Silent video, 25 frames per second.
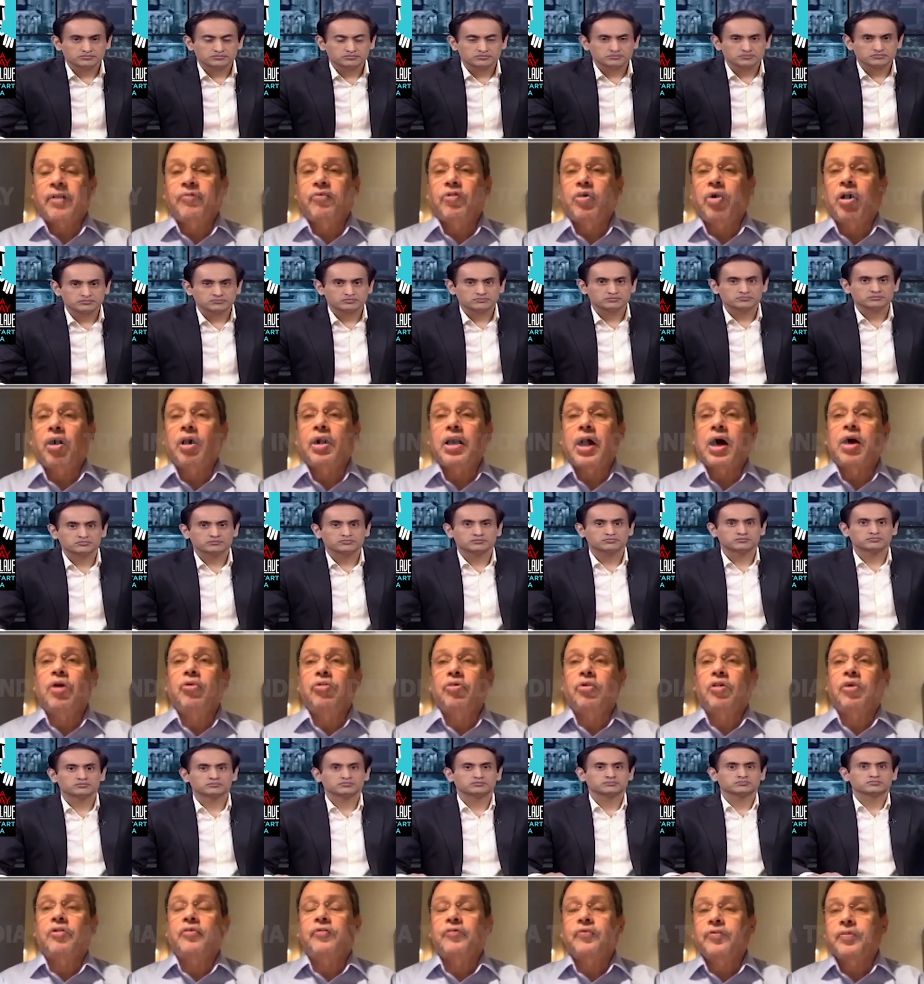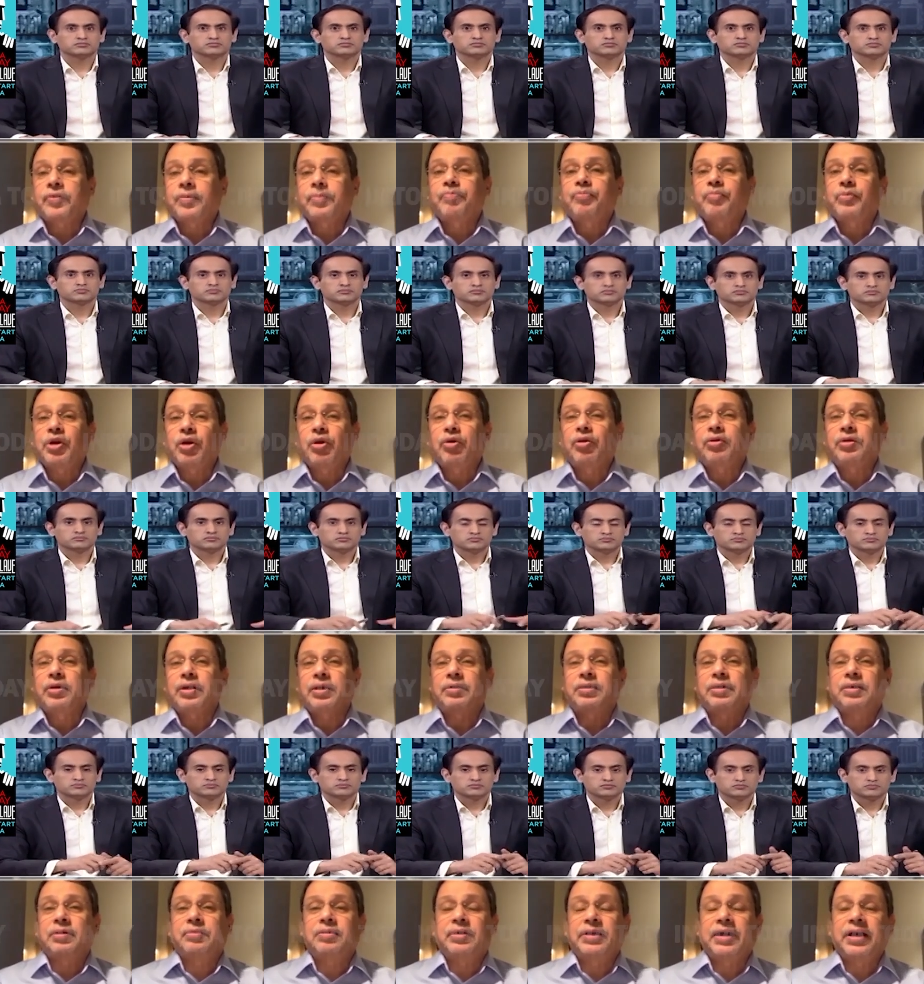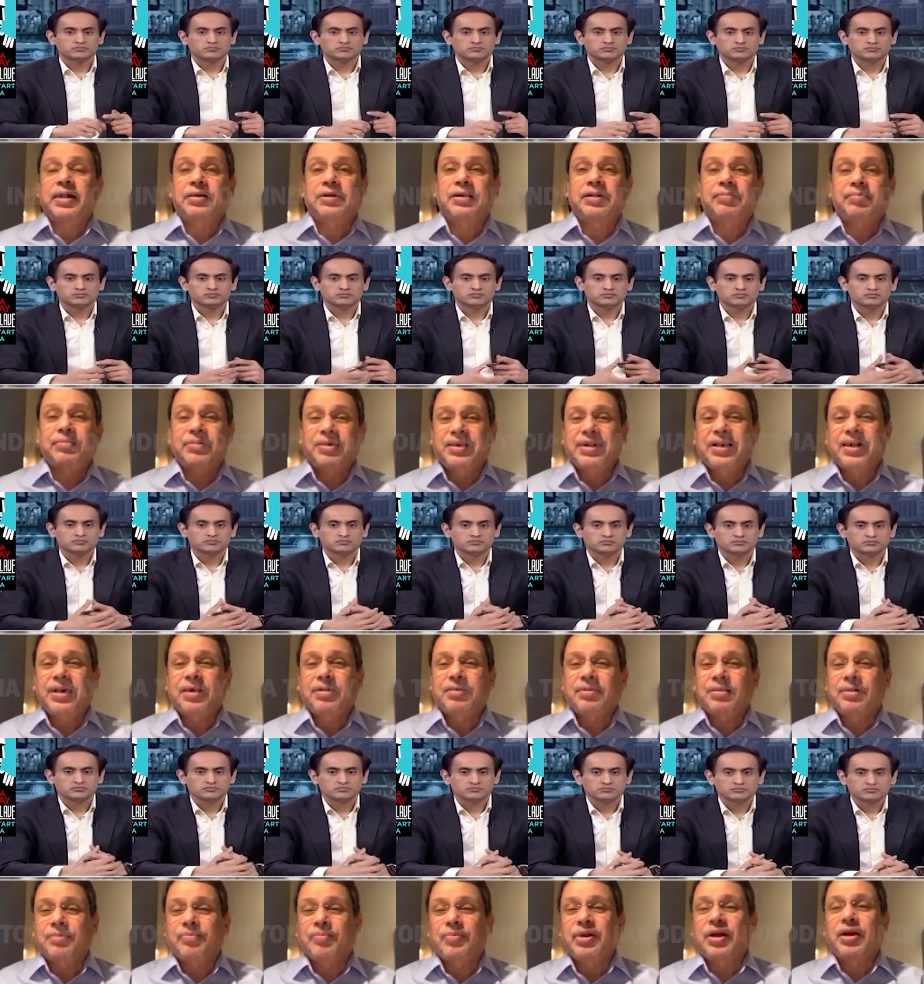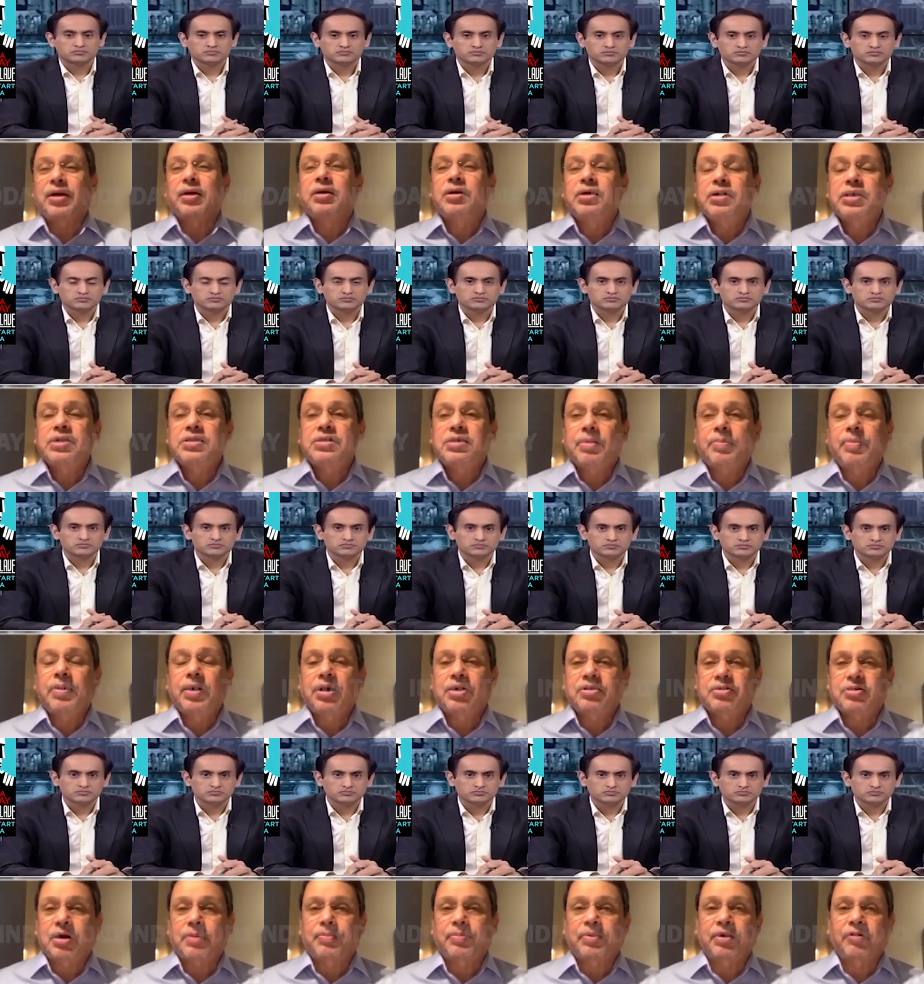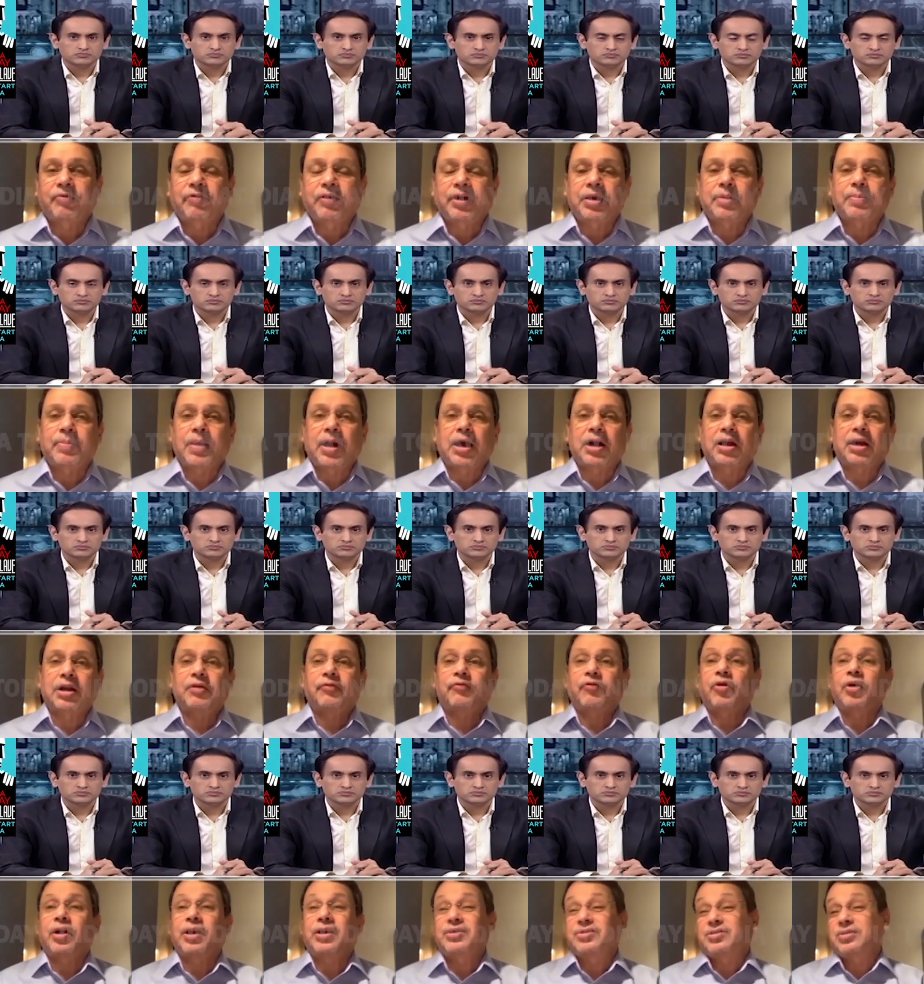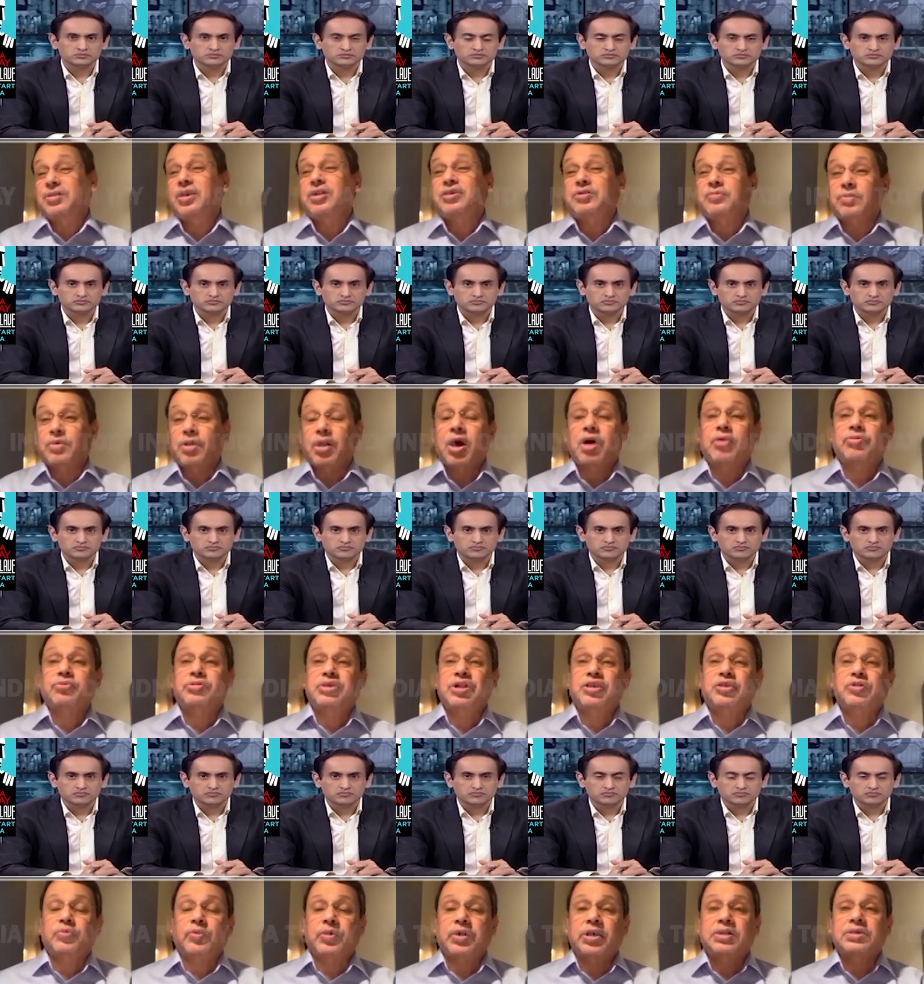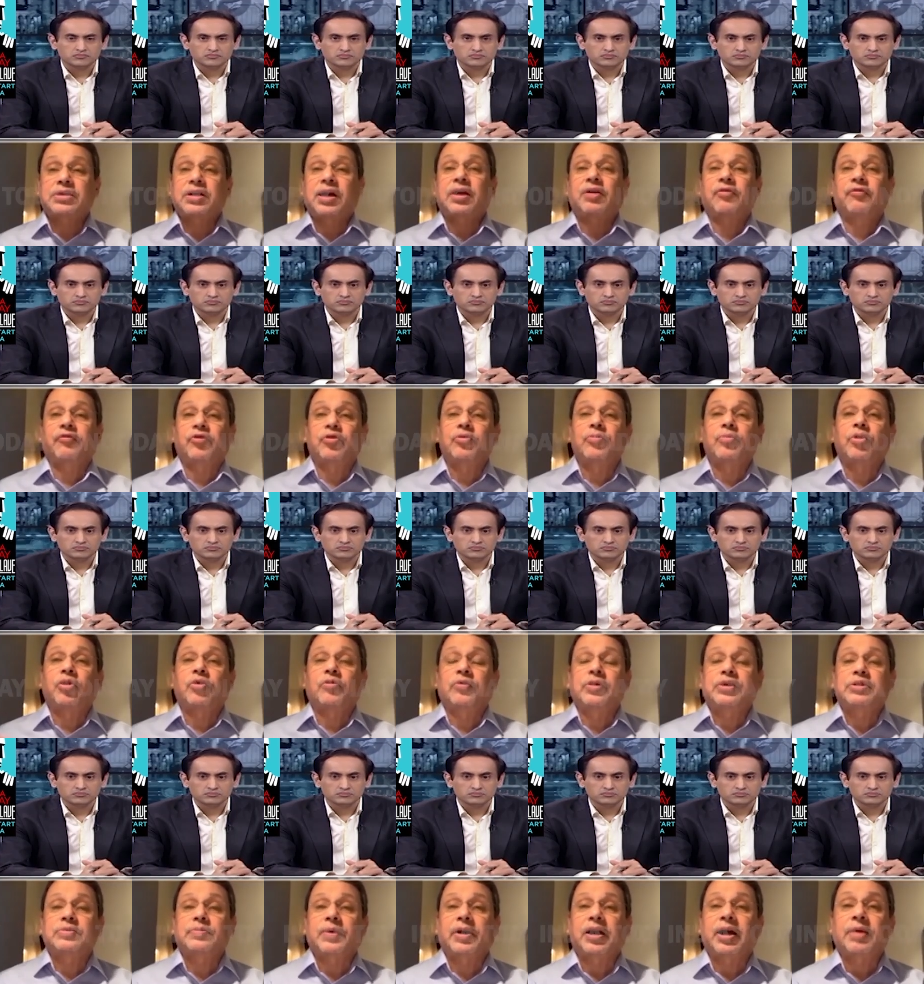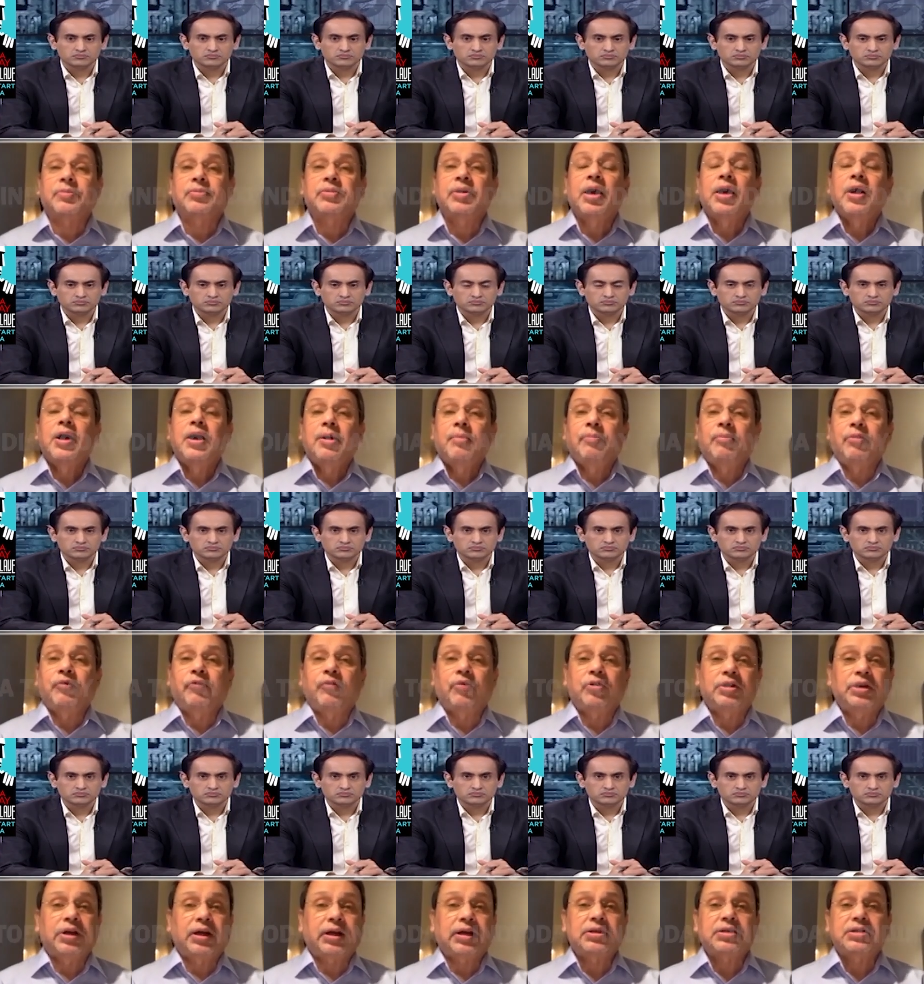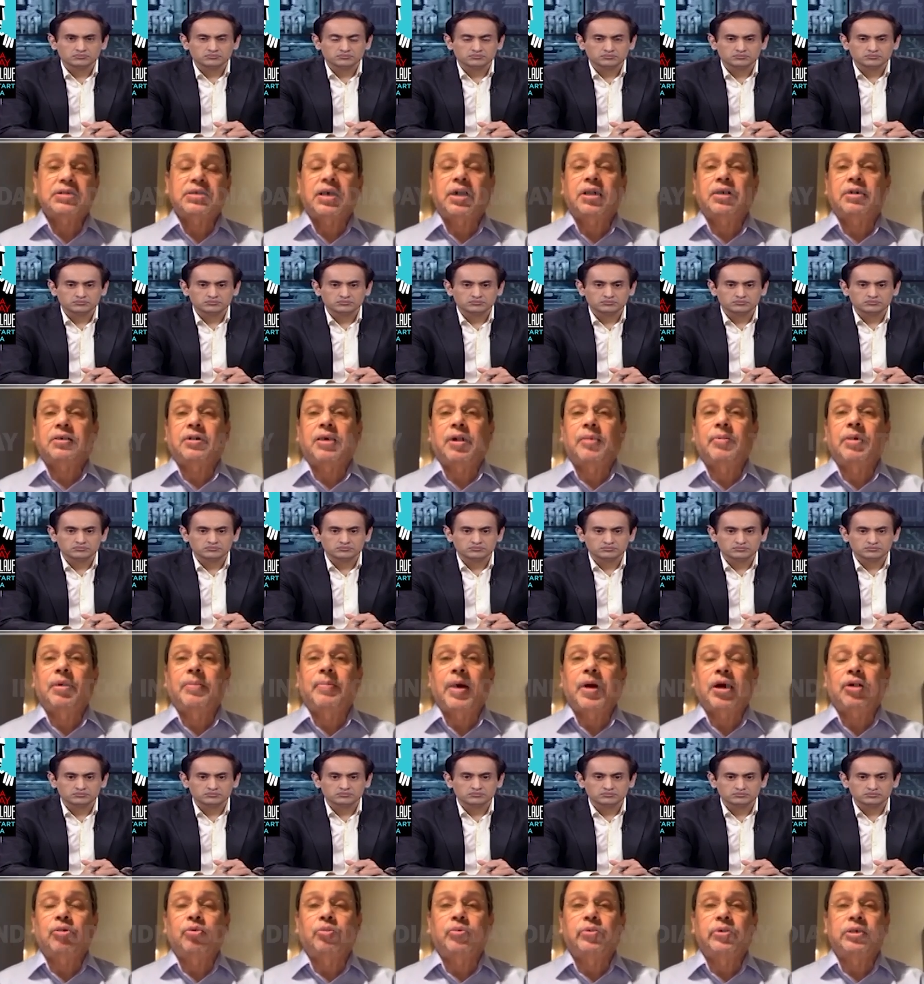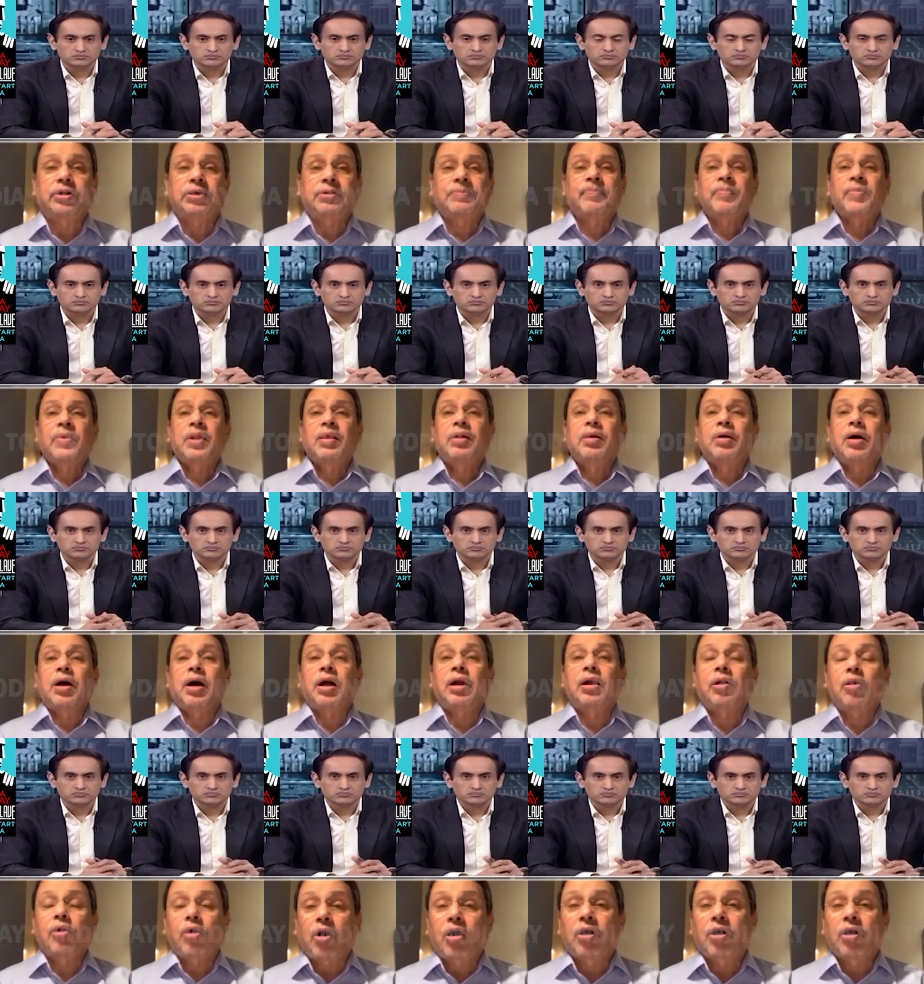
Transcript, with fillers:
Speaker 1: have gone out of, you know, the, the, the their earnings have been disrupted very badly for it's it's now six weeks and a few more weeks perhaps before they can start coming back to work a